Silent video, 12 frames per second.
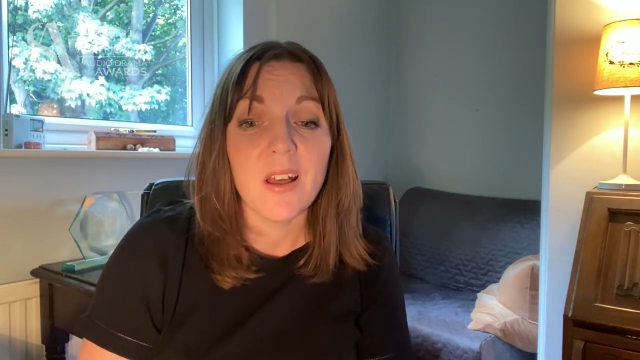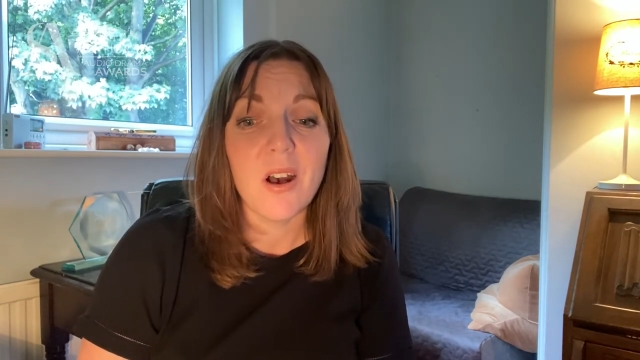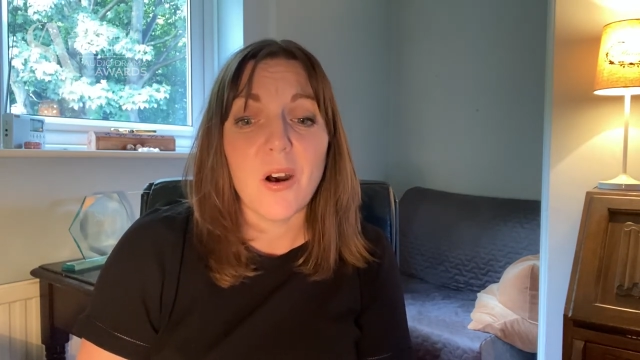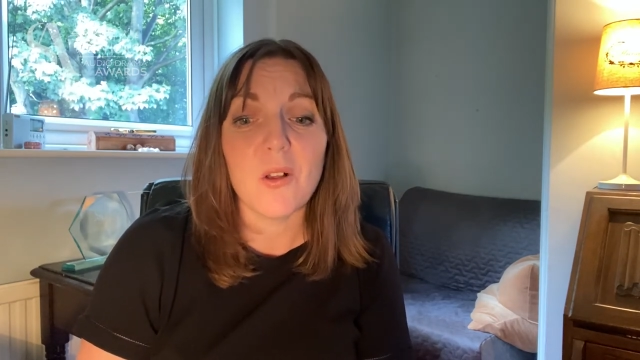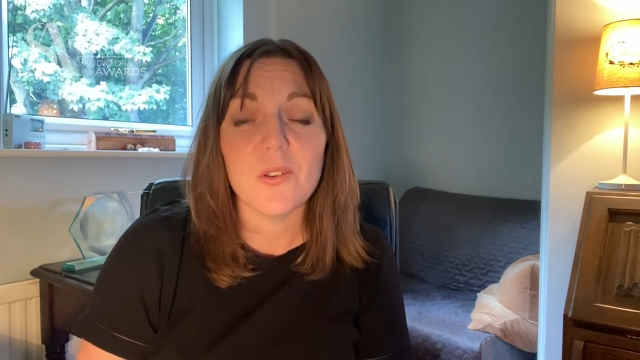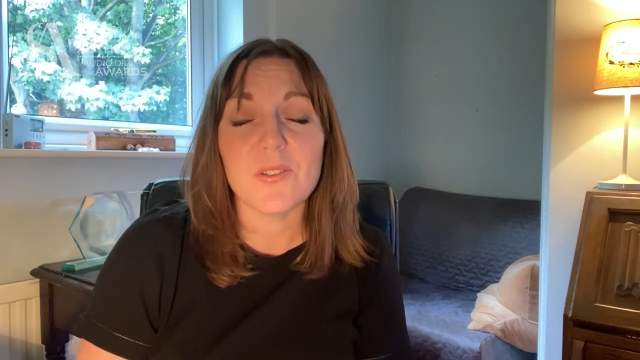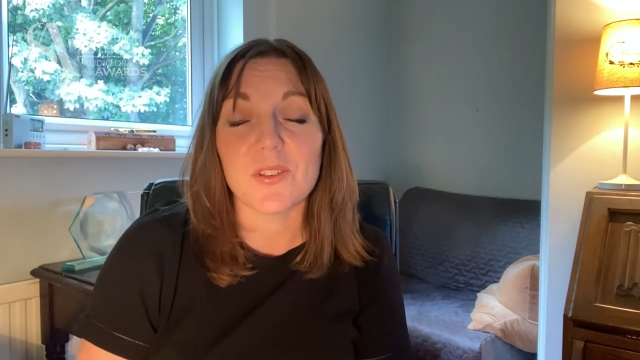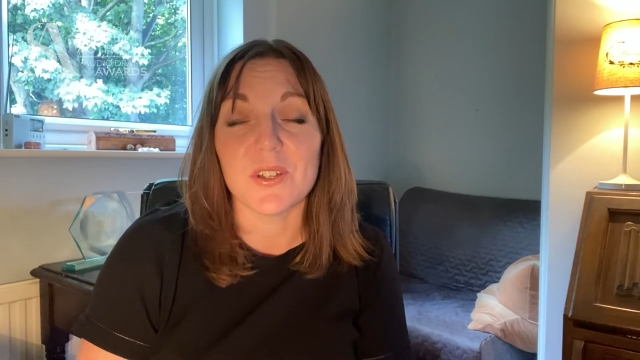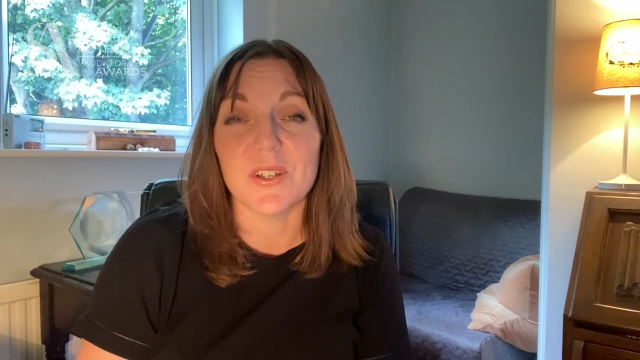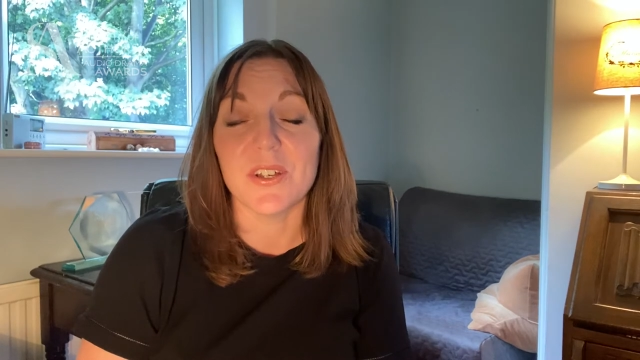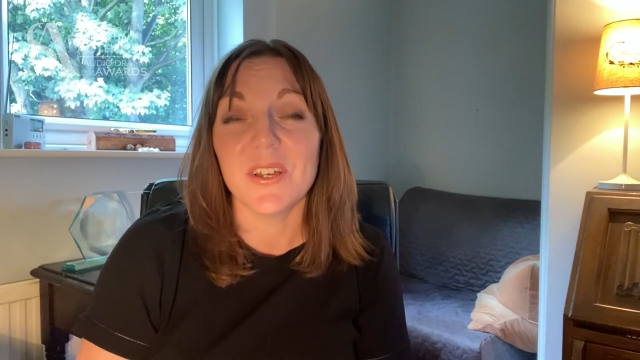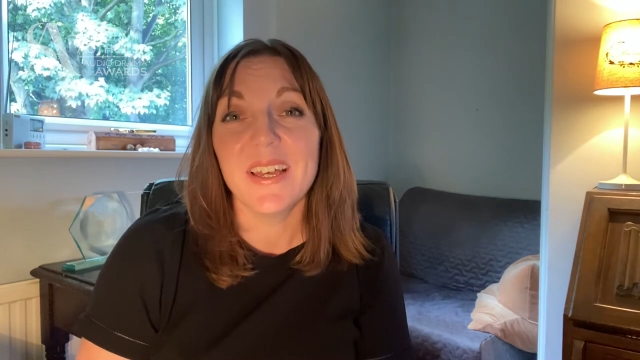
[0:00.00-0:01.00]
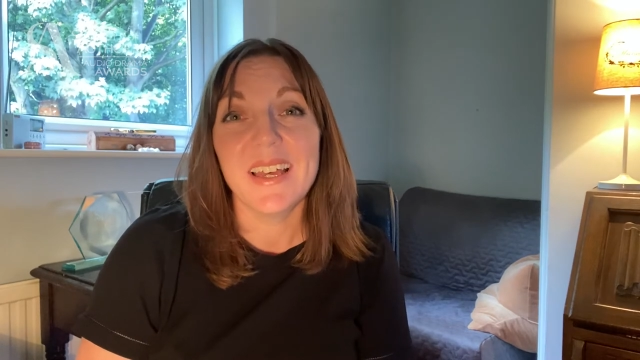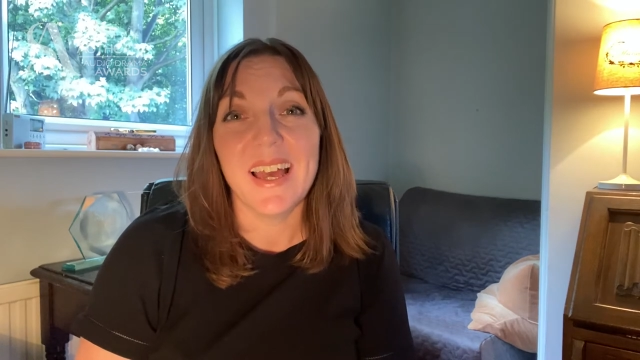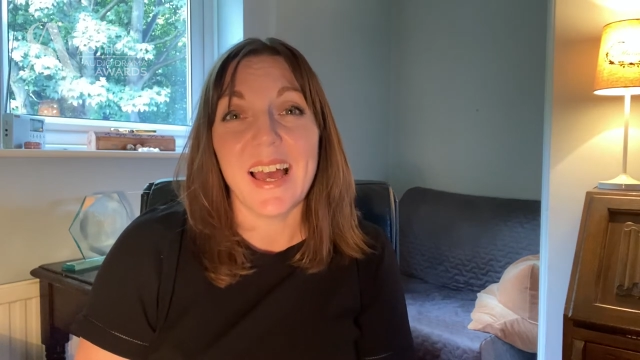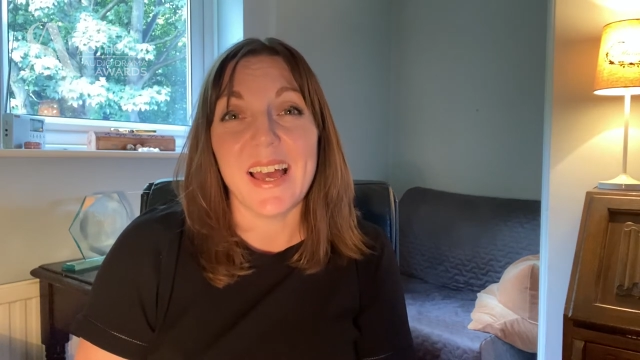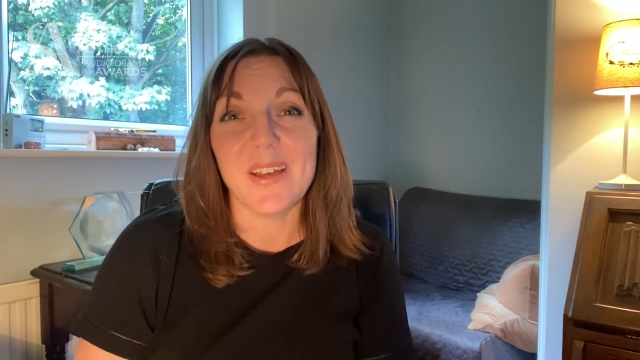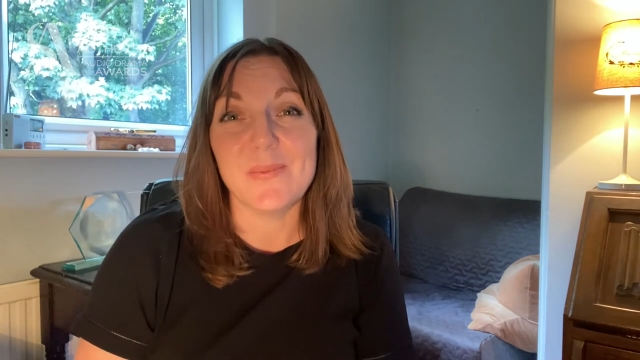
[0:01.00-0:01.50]
Also,
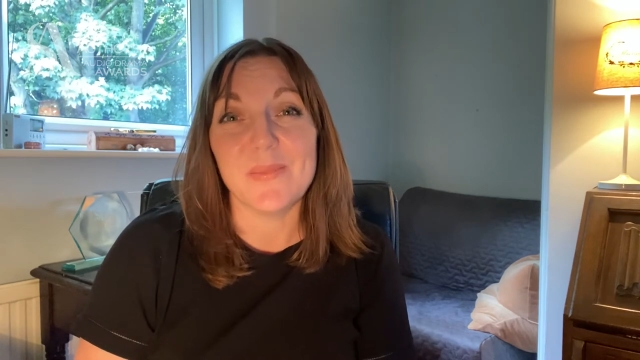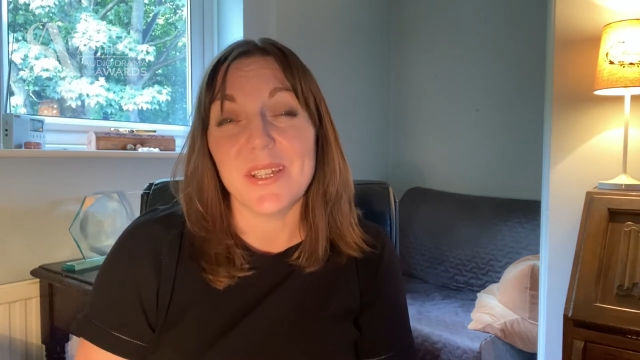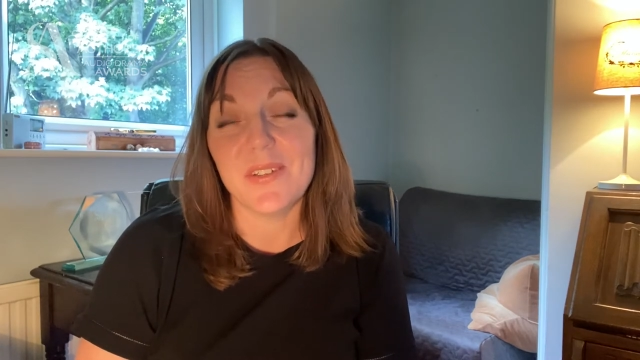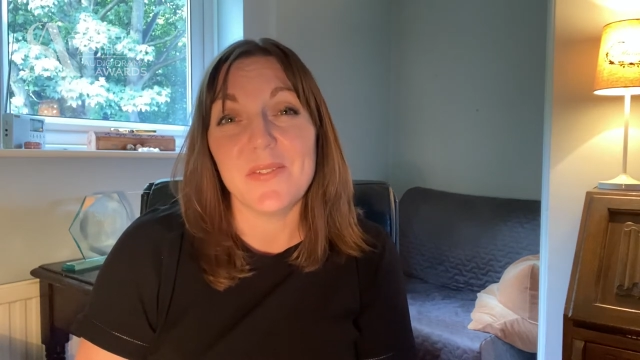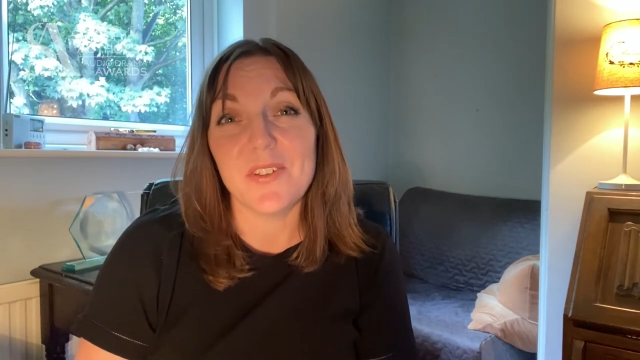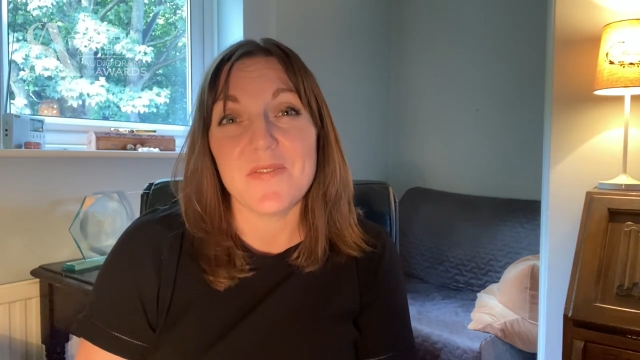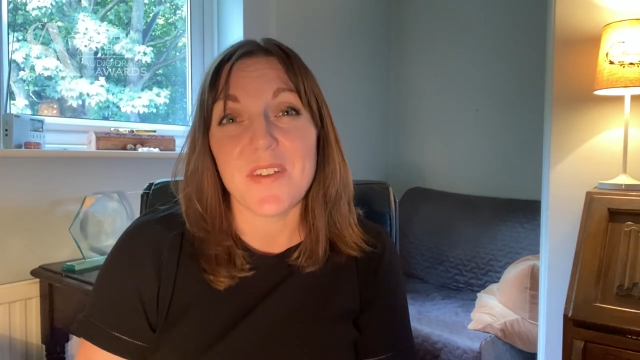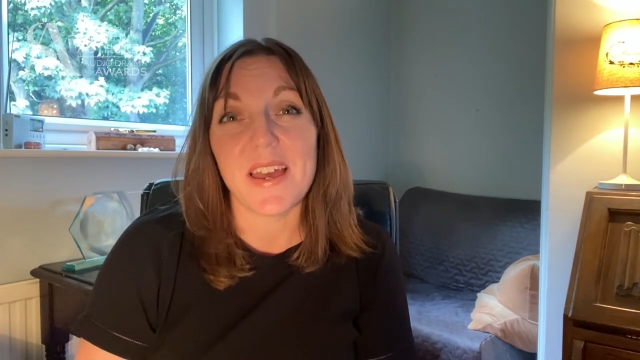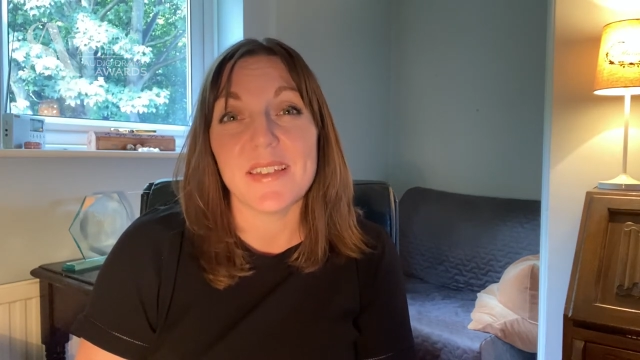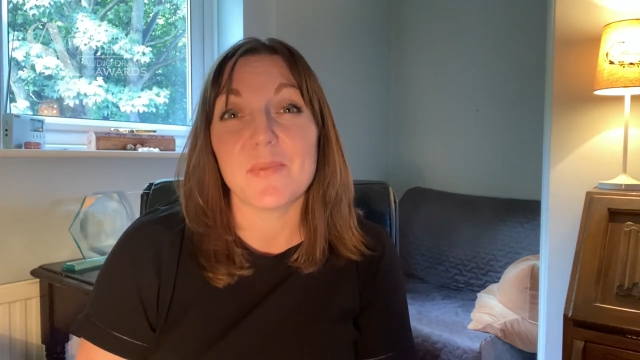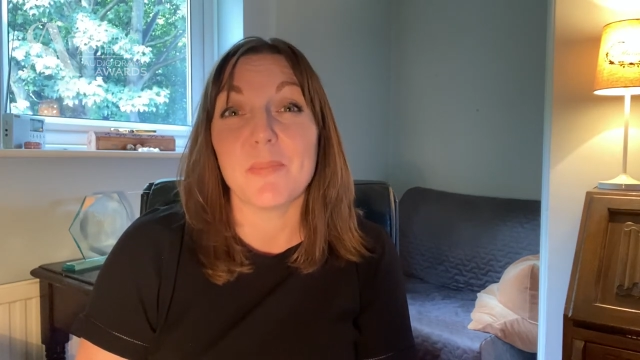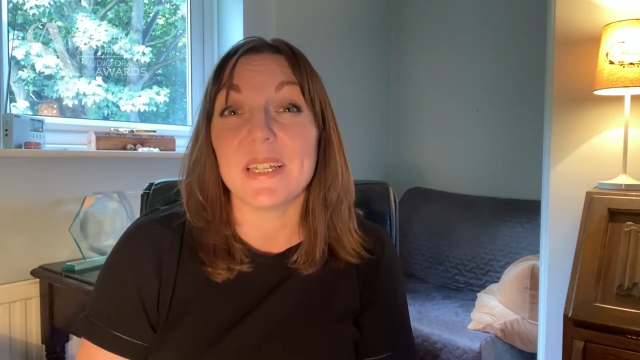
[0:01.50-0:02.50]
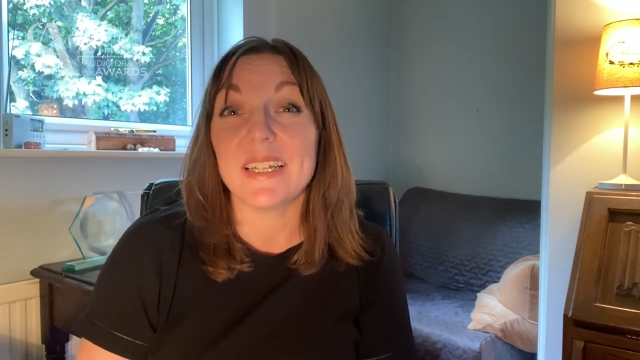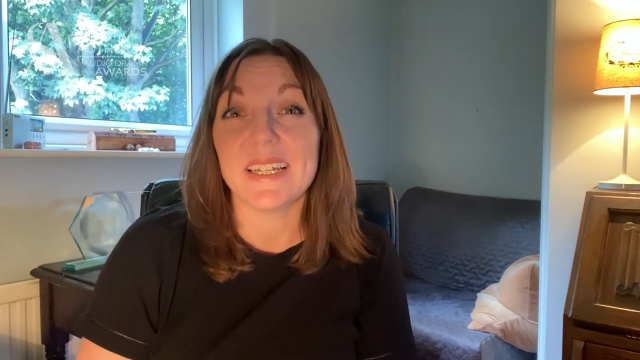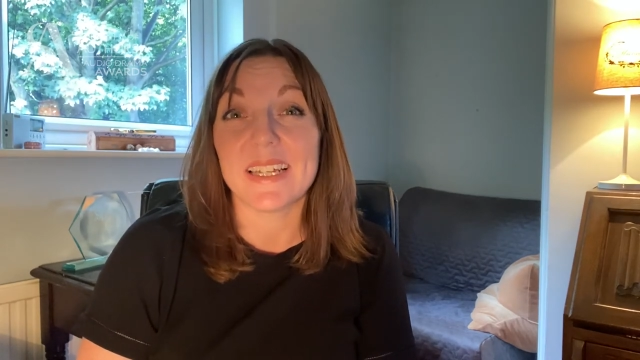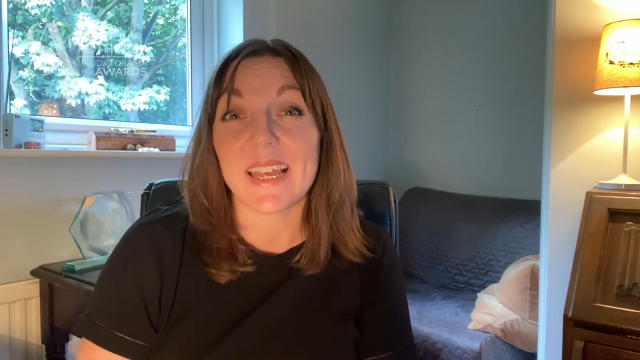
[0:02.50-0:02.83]
if your first play